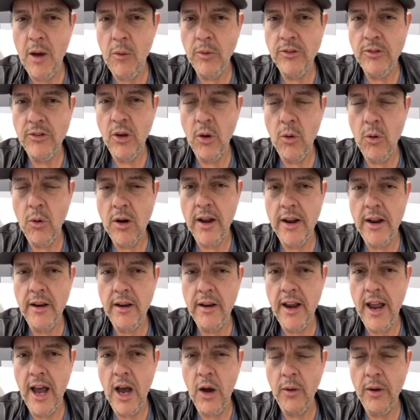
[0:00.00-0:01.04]
what's going on
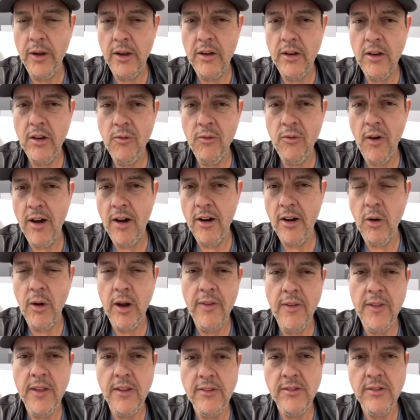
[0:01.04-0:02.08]
now in Novato
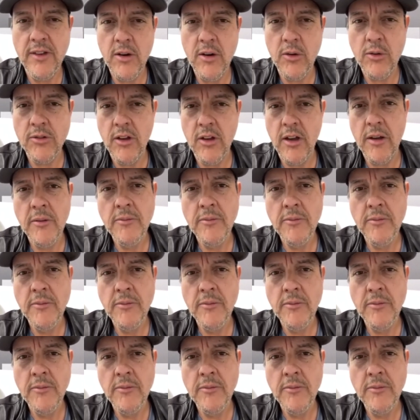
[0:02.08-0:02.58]
and then San Jose.